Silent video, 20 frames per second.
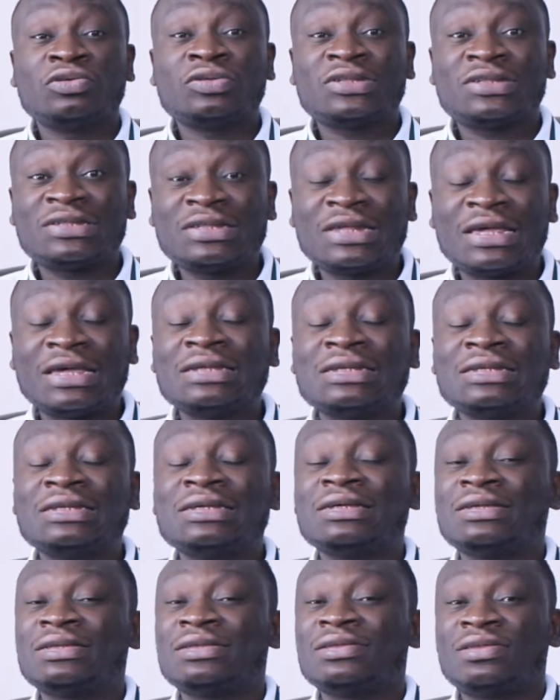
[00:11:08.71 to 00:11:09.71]

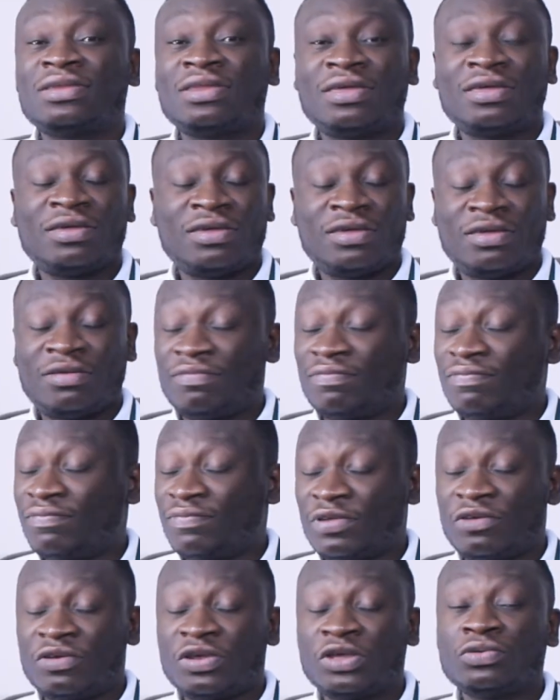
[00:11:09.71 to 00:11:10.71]
sending a
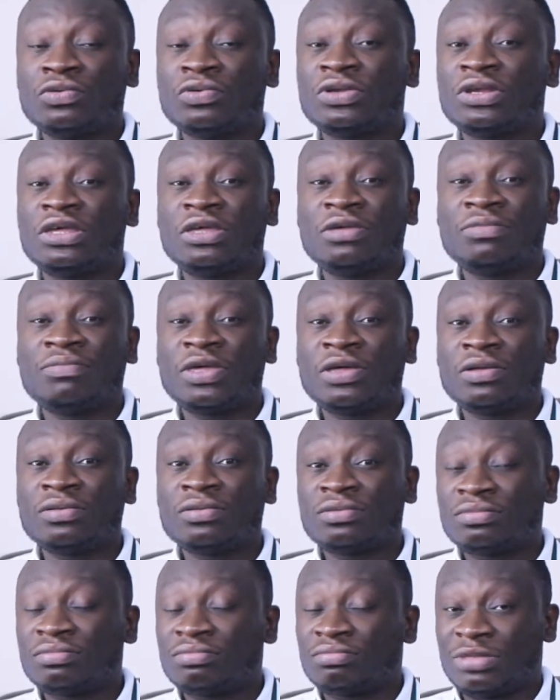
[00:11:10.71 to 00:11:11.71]
very good
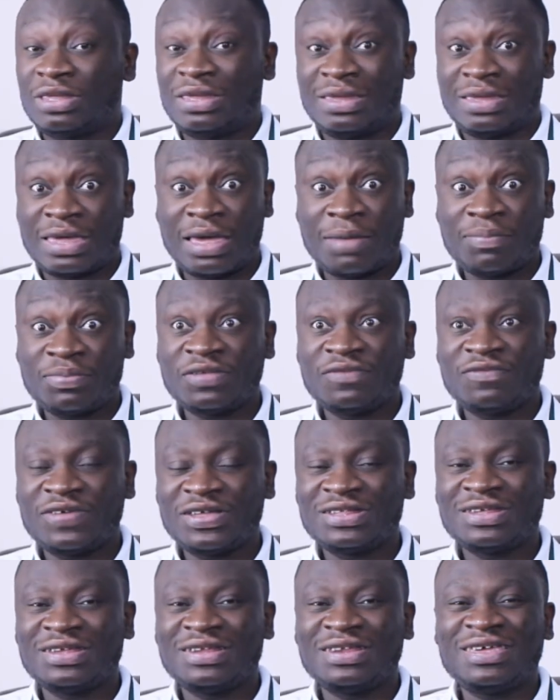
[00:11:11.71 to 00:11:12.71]
email, a
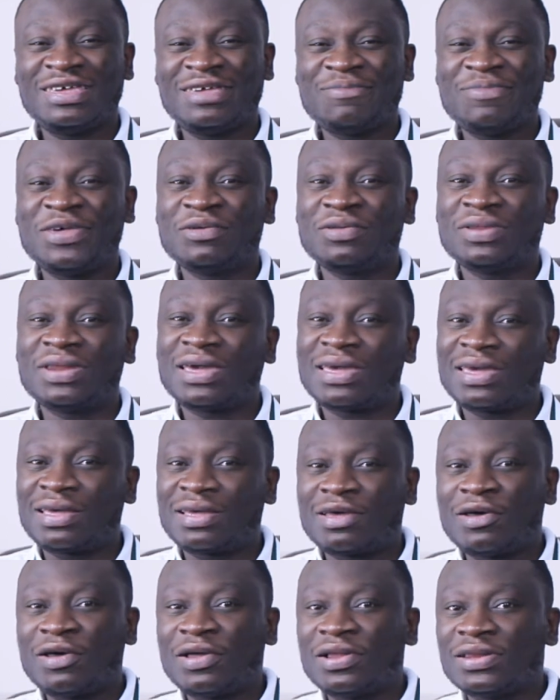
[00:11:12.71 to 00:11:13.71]
captivating email, like
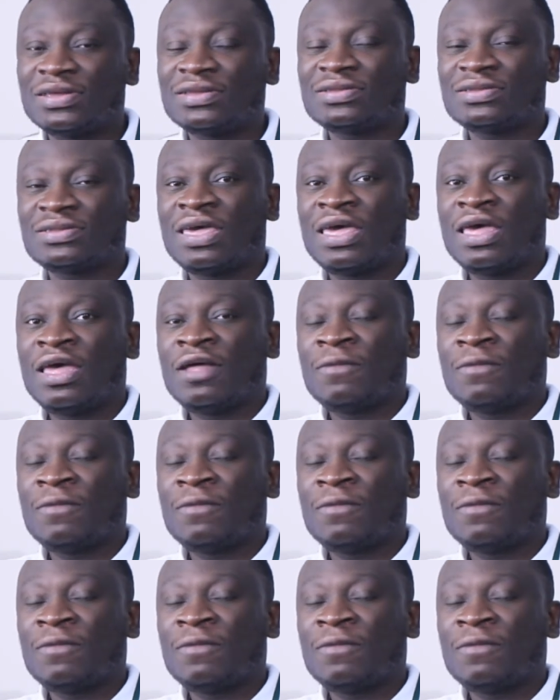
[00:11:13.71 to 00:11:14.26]
I call it,